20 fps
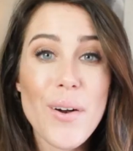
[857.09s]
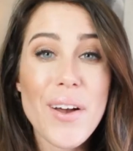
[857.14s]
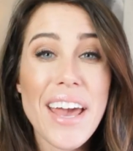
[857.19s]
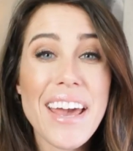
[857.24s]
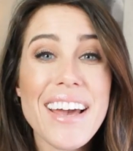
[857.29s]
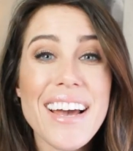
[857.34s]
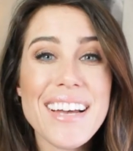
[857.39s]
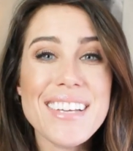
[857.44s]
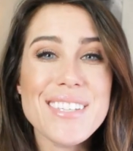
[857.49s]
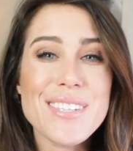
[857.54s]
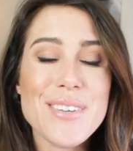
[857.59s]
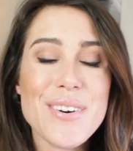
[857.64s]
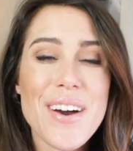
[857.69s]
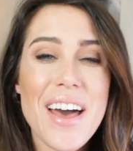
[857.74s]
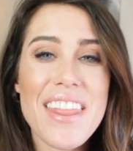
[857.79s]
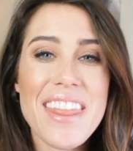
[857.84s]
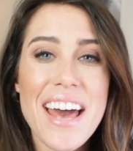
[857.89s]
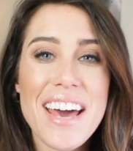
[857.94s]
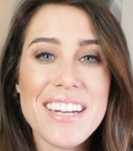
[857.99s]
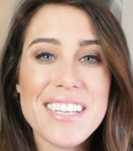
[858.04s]
Okay guys, so
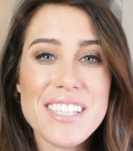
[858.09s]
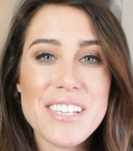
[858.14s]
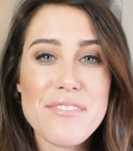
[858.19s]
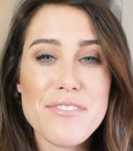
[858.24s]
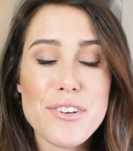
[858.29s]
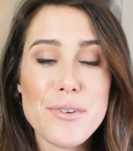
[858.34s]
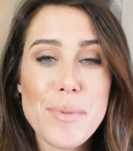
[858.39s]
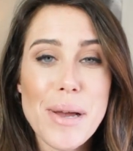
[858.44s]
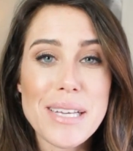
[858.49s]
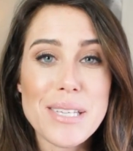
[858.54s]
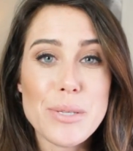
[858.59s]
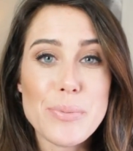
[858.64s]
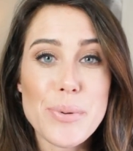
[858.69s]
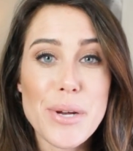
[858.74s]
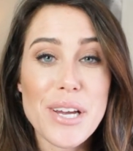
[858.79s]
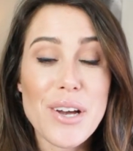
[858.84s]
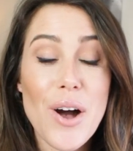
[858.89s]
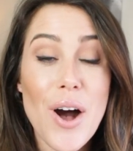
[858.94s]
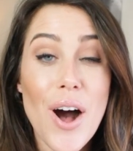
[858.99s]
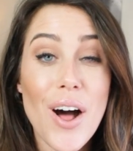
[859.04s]
that is it for my
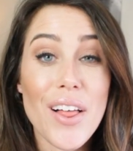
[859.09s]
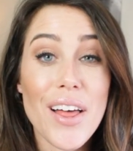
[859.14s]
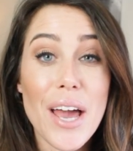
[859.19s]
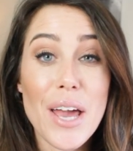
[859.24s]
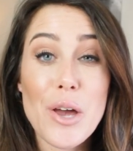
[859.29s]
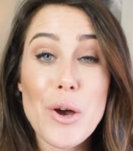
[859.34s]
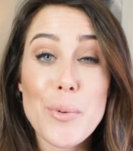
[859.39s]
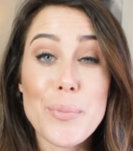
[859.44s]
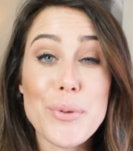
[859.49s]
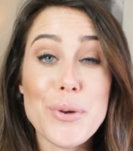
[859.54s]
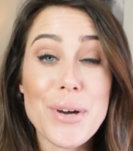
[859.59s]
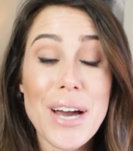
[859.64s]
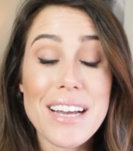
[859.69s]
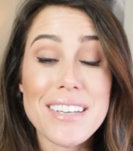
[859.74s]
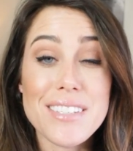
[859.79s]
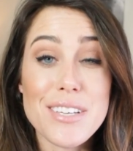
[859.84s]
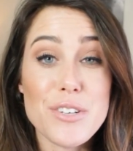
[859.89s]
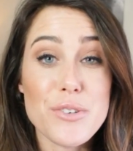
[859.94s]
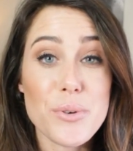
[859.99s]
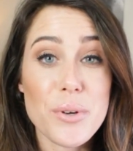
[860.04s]
spring haul. I hope you
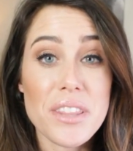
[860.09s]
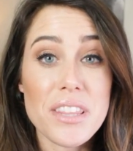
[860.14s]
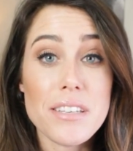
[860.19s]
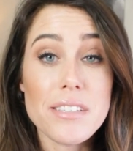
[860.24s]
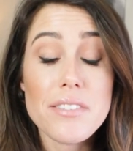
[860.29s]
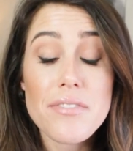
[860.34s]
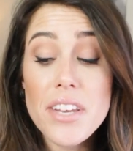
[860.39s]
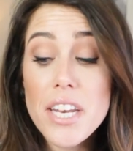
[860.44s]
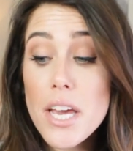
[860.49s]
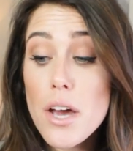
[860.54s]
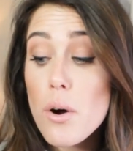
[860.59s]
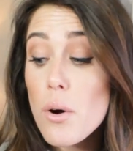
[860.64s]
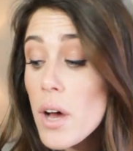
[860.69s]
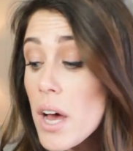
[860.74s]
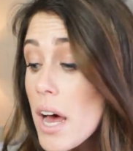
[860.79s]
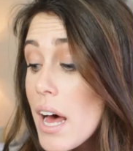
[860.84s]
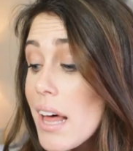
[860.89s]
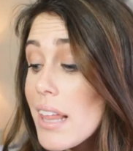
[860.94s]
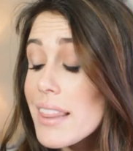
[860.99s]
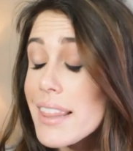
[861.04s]
guys enjoyed this video.
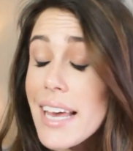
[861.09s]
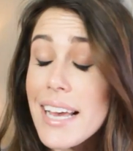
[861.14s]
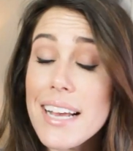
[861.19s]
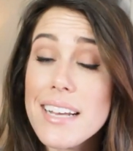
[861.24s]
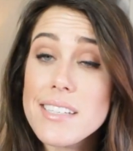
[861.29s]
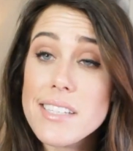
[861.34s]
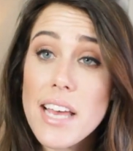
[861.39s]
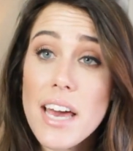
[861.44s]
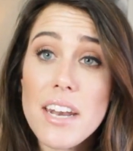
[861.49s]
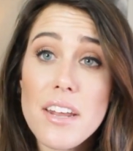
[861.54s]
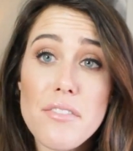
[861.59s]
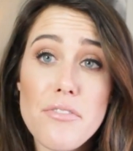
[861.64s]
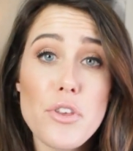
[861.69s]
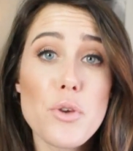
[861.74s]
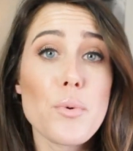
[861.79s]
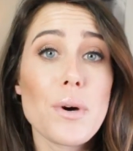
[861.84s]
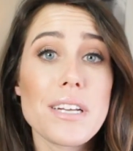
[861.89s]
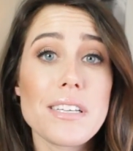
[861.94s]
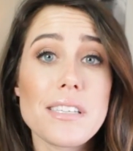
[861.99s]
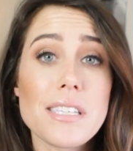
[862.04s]
Like I said, if
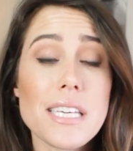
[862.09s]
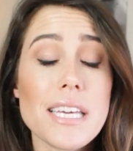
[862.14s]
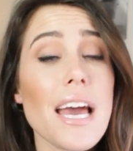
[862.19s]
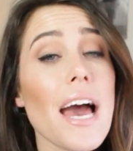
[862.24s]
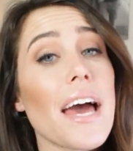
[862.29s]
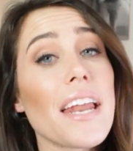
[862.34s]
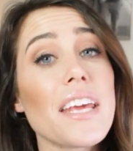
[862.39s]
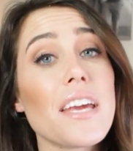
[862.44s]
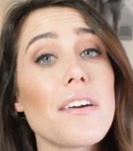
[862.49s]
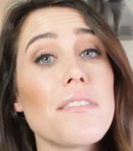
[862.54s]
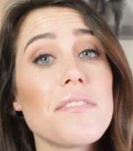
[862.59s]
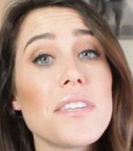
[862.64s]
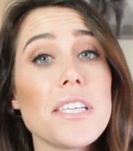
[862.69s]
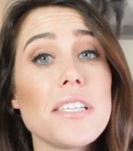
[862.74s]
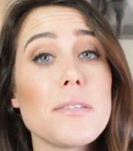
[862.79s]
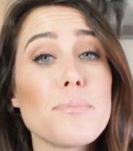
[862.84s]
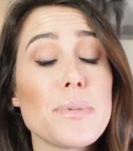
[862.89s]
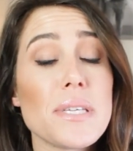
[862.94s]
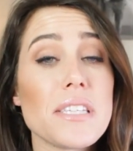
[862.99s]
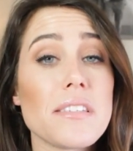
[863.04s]
you want to see any of
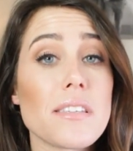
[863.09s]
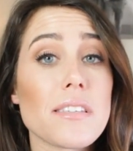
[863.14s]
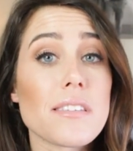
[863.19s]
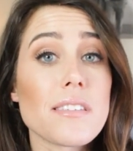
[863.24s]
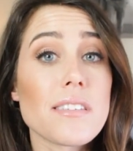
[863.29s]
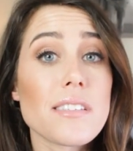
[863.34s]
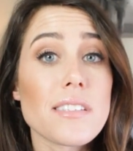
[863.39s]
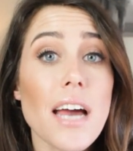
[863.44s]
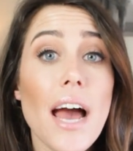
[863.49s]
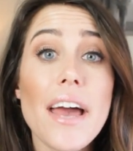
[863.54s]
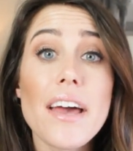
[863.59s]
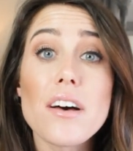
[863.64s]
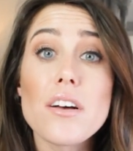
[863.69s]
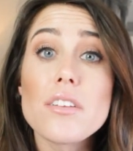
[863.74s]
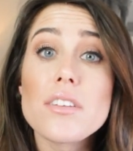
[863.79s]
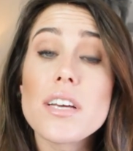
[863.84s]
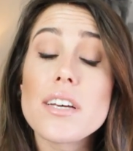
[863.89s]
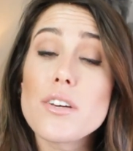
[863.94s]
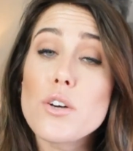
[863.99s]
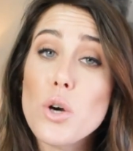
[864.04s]
these pieces
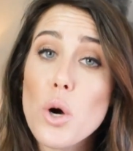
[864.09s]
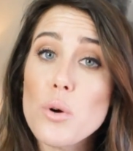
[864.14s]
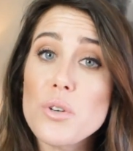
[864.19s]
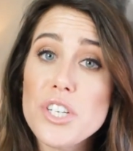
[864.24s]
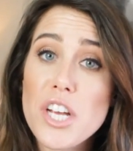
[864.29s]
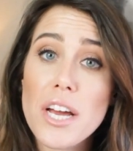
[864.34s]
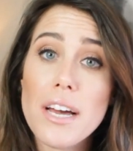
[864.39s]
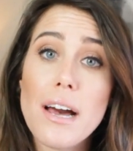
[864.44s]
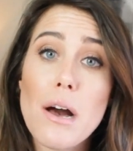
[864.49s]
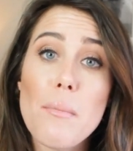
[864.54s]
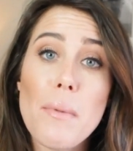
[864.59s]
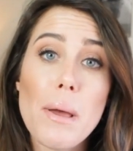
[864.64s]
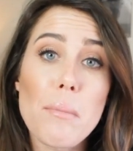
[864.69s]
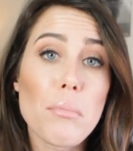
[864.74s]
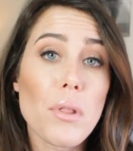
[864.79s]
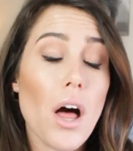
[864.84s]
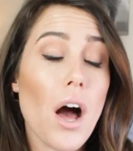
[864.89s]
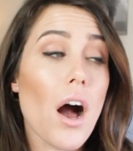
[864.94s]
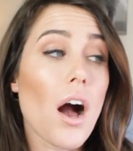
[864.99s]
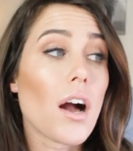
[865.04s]
styled, go check out my
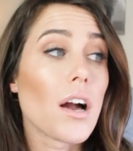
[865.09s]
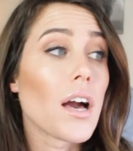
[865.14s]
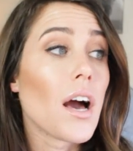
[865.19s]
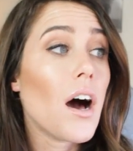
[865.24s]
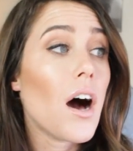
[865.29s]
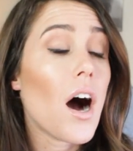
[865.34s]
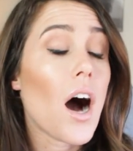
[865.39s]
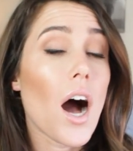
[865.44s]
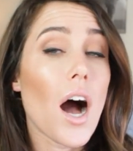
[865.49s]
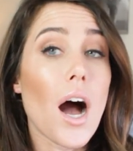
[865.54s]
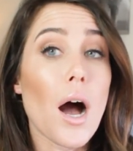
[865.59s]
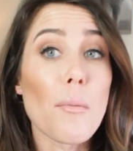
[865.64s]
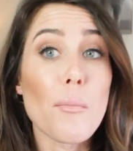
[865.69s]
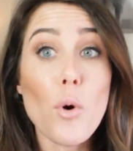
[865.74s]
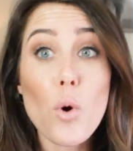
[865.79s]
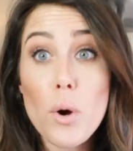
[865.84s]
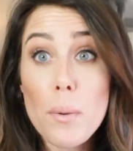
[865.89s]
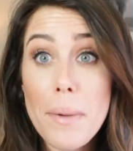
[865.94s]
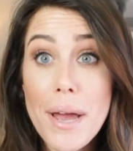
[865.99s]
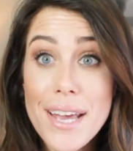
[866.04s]
blog um,
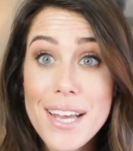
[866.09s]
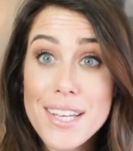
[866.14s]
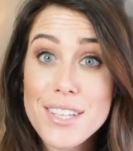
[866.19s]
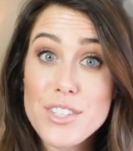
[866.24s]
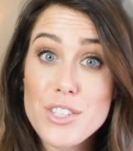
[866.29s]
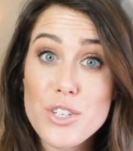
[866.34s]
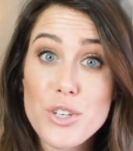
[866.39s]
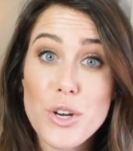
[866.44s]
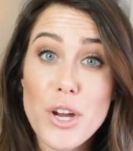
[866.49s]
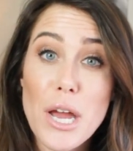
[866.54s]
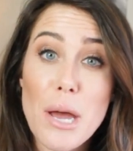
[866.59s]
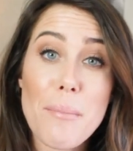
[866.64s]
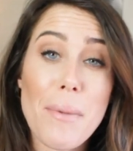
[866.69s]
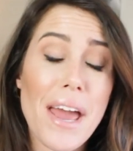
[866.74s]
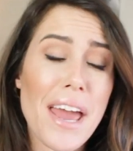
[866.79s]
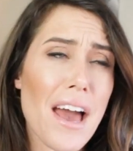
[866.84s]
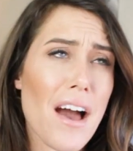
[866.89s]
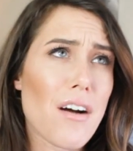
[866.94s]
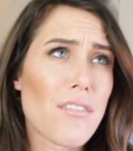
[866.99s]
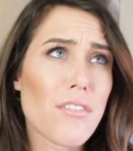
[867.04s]
or my Instagram.
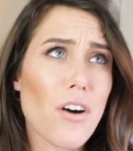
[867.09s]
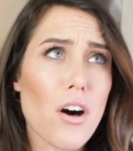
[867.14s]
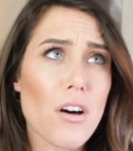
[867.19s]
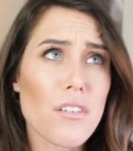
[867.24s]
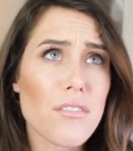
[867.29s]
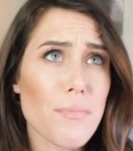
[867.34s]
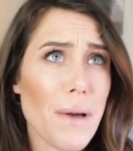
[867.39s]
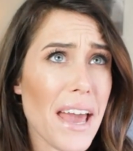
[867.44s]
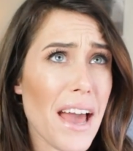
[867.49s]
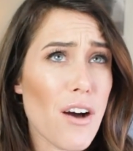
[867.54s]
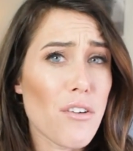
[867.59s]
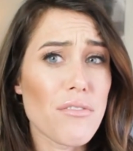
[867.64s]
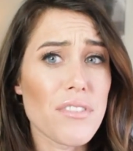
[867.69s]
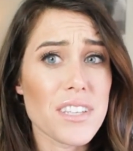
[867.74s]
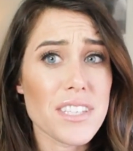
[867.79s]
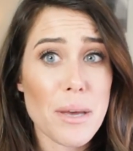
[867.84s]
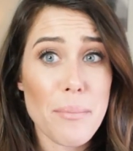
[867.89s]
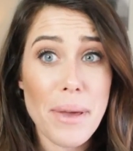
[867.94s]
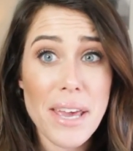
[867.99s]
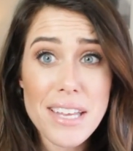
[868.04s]
I have all of my
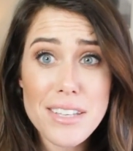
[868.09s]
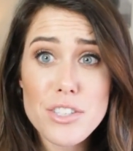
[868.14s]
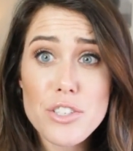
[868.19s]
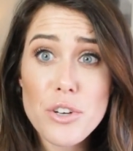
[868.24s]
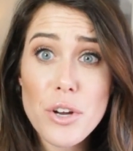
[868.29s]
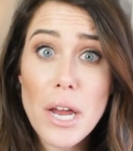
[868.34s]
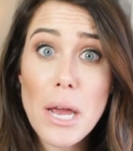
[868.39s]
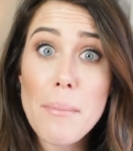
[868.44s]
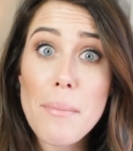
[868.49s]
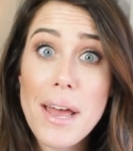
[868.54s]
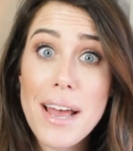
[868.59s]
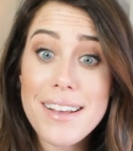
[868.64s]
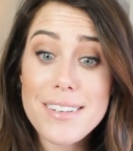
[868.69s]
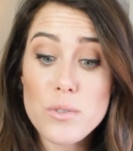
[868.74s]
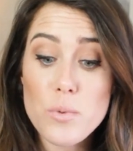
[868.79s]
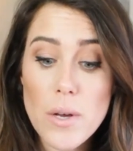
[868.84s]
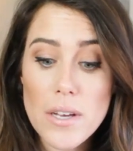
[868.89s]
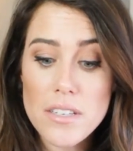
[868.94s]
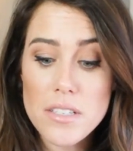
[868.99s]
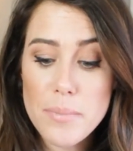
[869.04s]
outfits on my Instagram
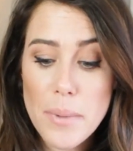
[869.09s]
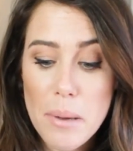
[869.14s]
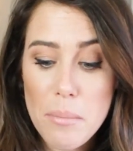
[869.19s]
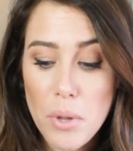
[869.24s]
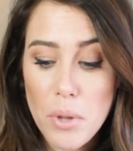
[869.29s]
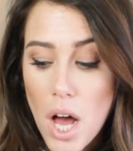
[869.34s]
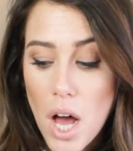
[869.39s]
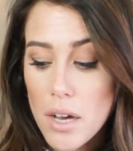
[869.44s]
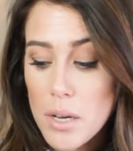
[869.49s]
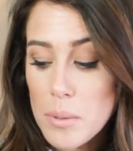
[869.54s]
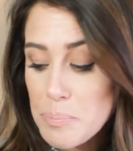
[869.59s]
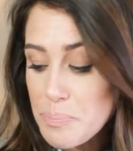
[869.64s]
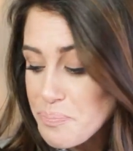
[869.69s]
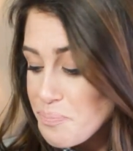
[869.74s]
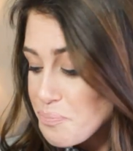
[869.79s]
as well as my blog